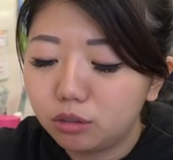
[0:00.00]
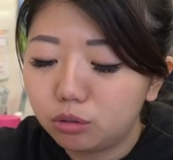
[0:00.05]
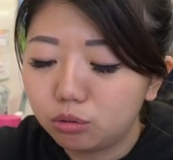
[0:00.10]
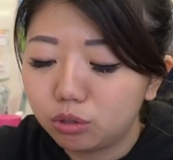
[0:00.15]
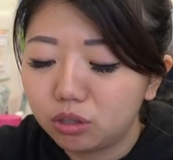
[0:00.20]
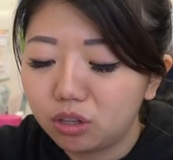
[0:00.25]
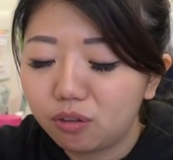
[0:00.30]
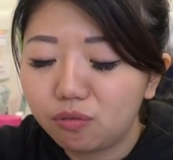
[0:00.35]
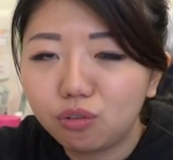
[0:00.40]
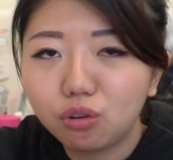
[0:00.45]
into
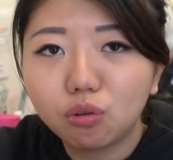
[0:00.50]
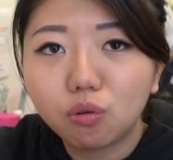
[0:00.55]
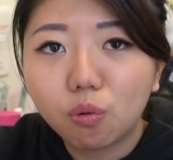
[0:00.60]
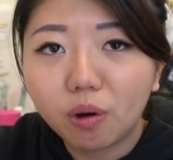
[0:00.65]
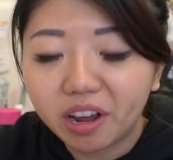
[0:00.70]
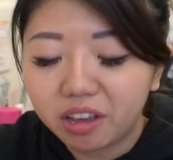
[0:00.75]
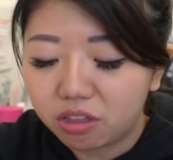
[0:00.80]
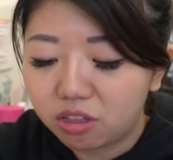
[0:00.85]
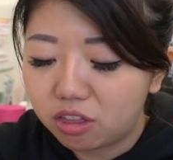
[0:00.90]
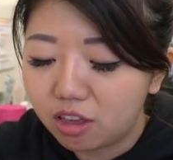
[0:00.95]
it, they feel
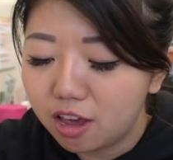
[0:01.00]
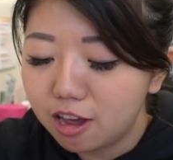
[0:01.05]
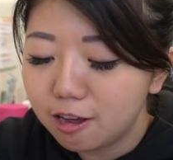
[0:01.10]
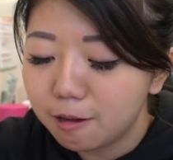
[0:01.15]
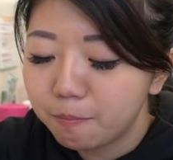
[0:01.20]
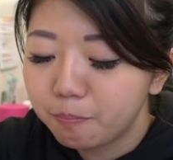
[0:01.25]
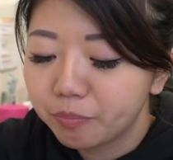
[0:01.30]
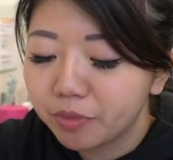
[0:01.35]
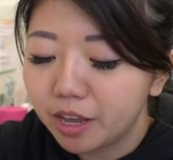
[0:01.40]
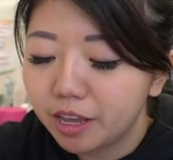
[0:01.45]
quite thick
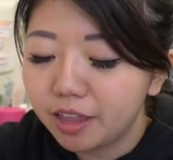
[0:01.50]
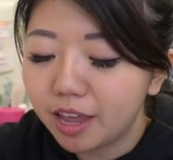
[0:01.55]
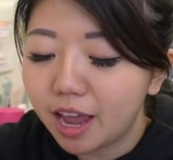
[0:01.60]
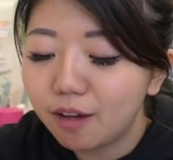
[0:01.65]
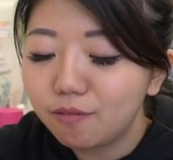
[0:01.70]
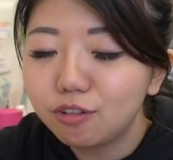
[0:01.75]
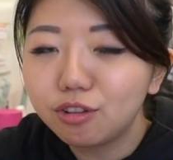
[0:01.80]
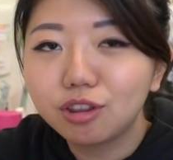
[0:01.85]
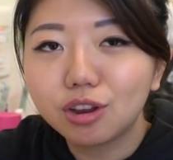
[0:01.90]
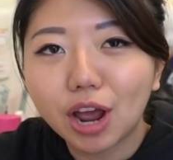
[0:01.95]
and they
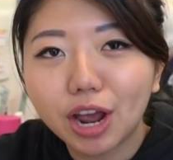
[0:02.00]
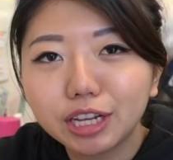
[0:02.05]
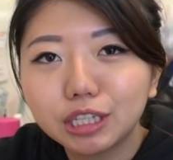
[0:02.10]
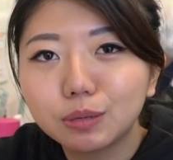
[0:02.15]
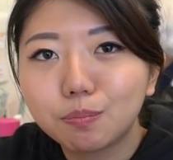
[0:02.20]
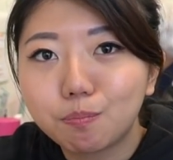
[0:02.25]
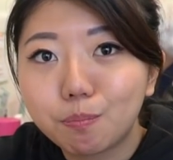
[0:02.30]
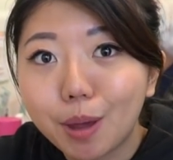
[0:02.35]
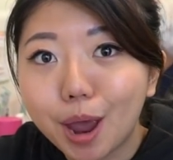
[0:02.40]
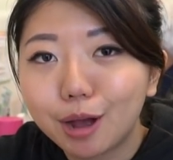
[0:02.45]
have a
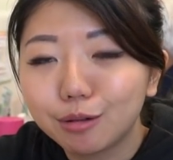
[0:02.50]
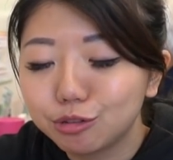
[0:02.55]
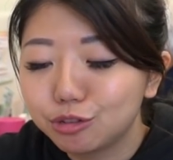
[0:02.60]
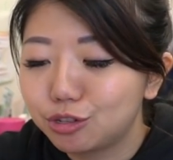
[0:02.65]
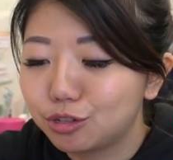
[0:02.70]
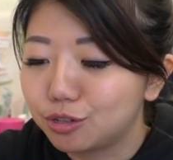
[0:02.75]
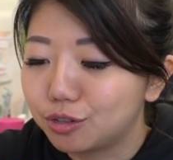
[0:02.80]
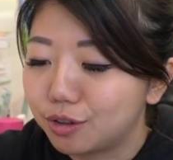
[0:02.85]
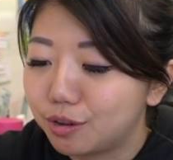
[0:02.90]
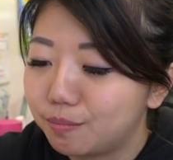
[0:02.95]
nice
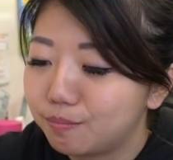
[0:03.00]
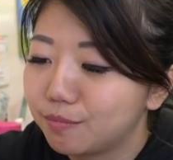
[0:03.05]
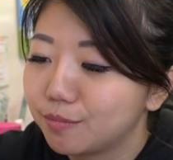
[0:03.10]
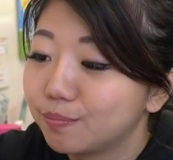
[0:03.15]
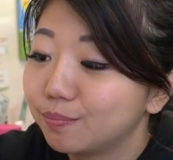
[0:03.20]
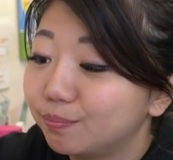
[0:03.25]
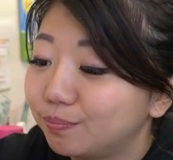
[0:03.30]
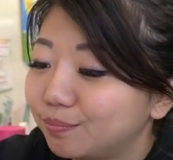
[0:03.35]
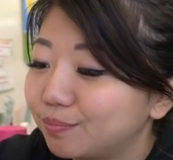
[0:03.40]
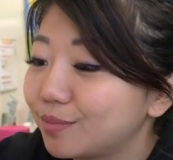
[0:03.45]
bounce to them.
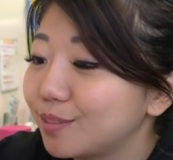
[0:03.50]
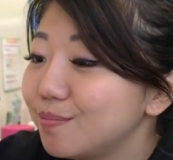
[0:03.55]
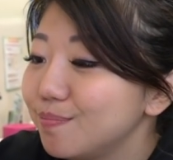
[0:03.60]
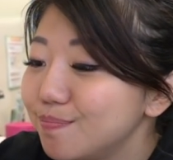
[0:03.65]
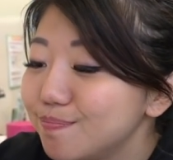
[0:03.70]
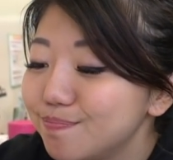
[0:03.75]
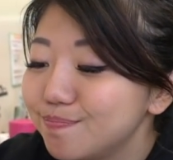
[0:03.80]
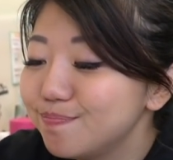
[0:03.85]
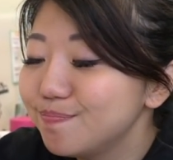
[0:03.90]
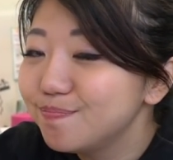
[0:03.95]

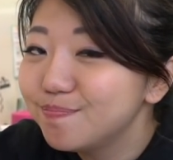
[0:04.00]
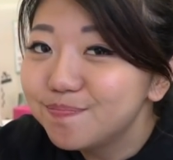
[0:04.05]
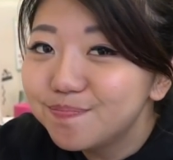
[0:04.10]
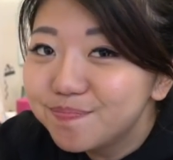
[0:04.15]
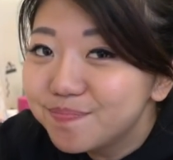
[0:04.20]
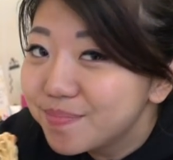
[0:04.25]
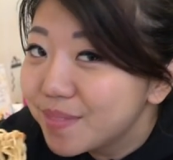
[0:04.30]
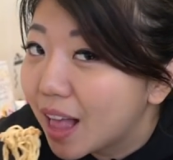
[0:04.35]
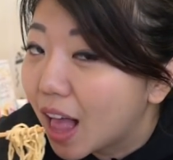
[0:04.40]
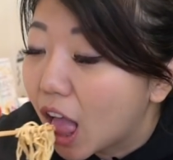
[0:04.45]

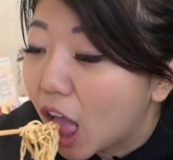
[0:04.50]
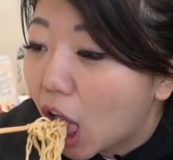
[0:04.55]
Mm.